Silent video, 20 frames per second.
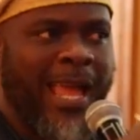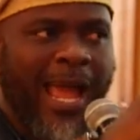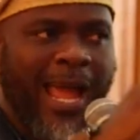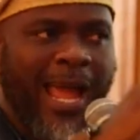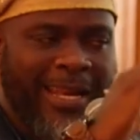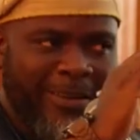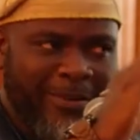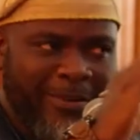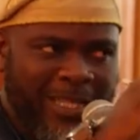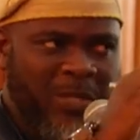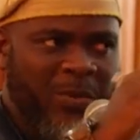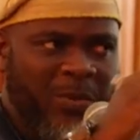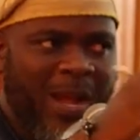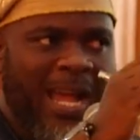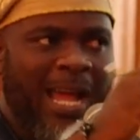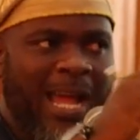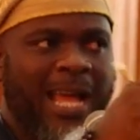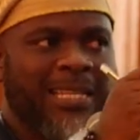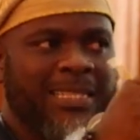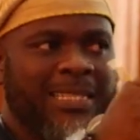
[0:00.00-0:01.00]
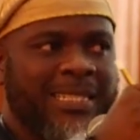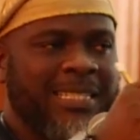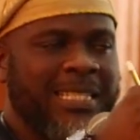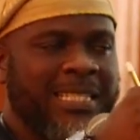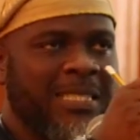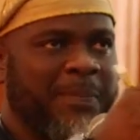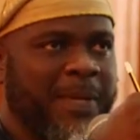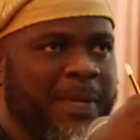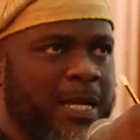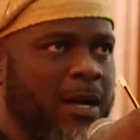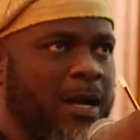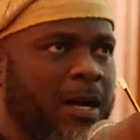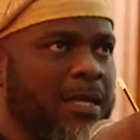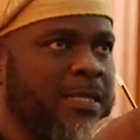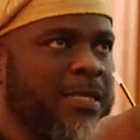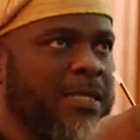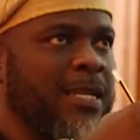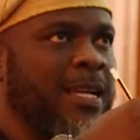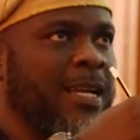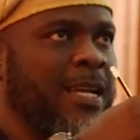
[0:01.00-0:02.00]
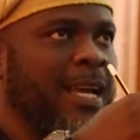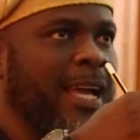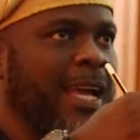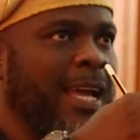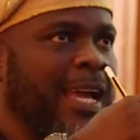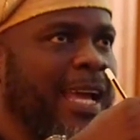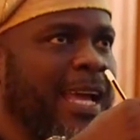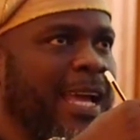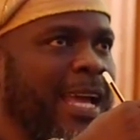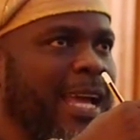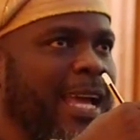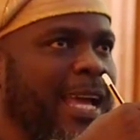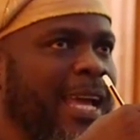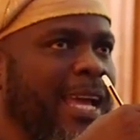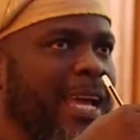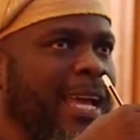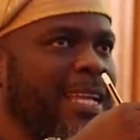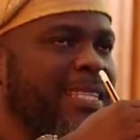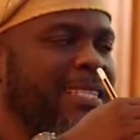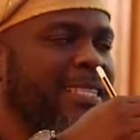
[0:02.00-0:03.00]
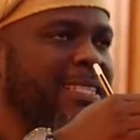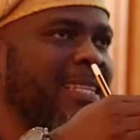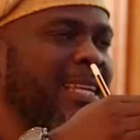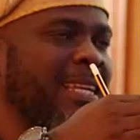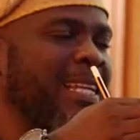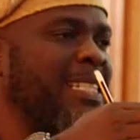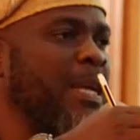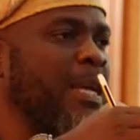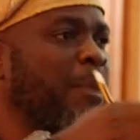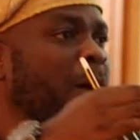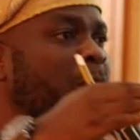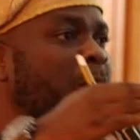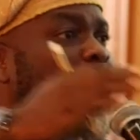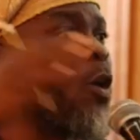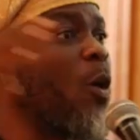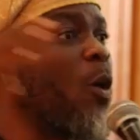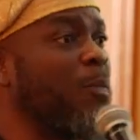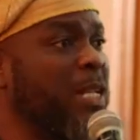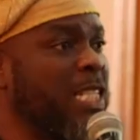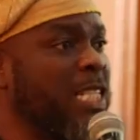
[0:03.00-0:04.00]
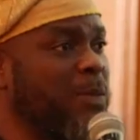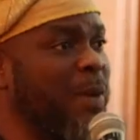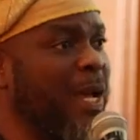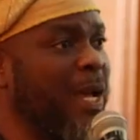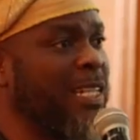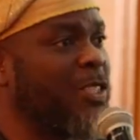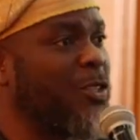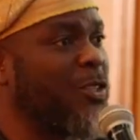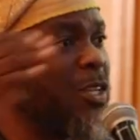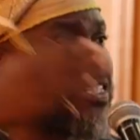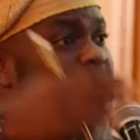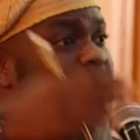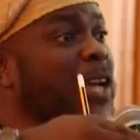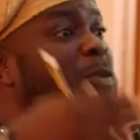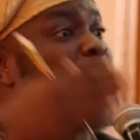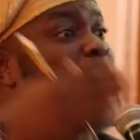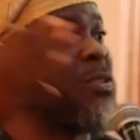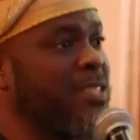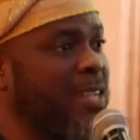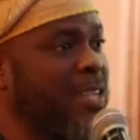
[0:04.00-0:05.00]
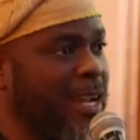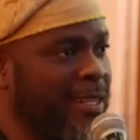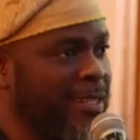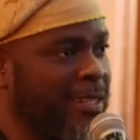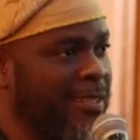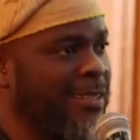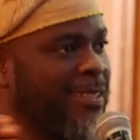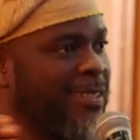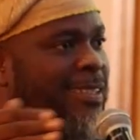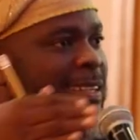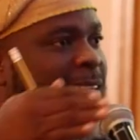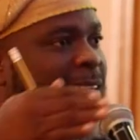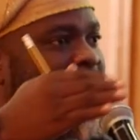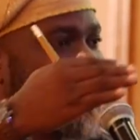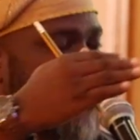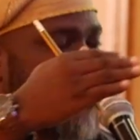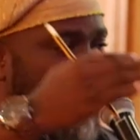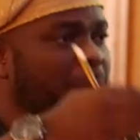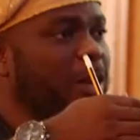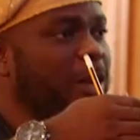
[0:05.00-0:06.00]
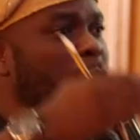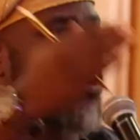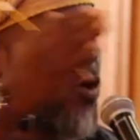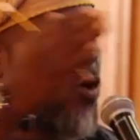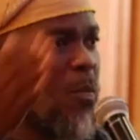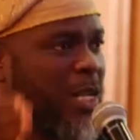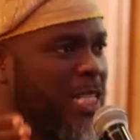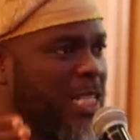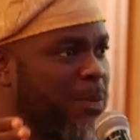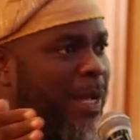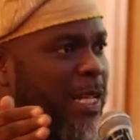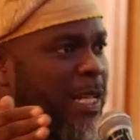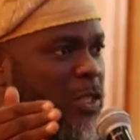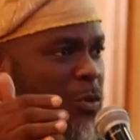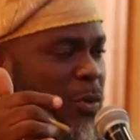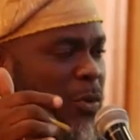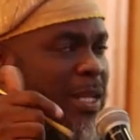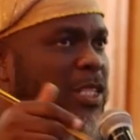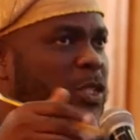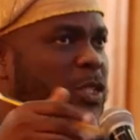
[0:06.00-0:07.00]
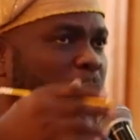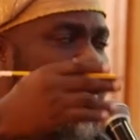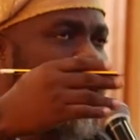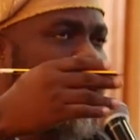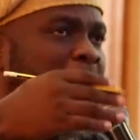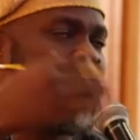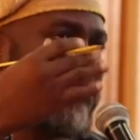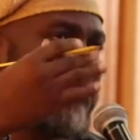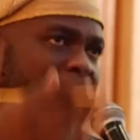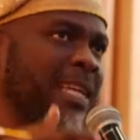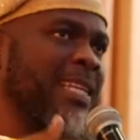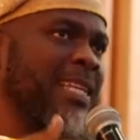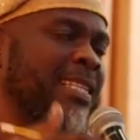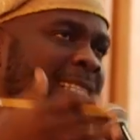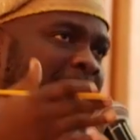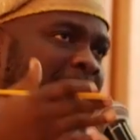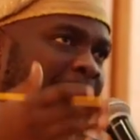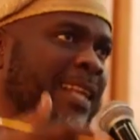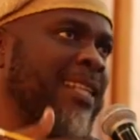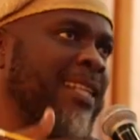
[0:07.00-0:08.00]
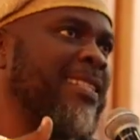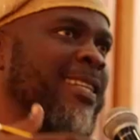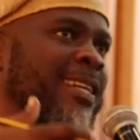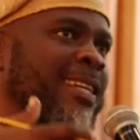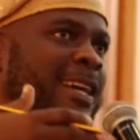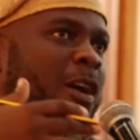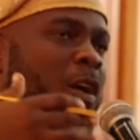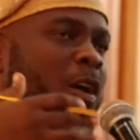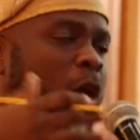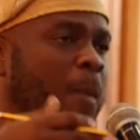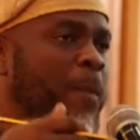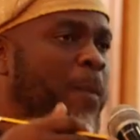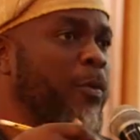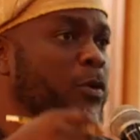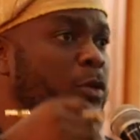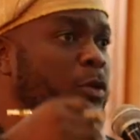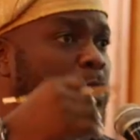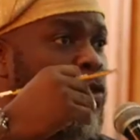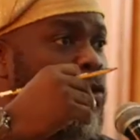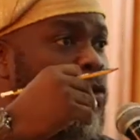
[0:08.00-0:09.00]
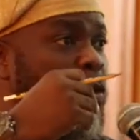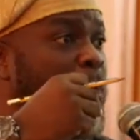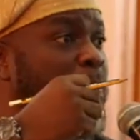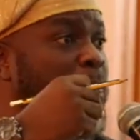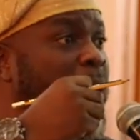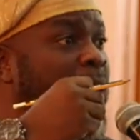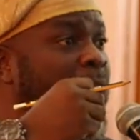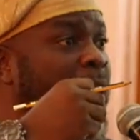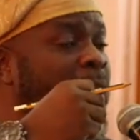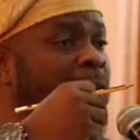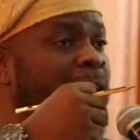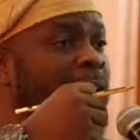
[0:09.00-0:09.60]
And the reason why I asked this is because it's about the commitment, just like you said. It's about the commitment to it. So it means that couples should be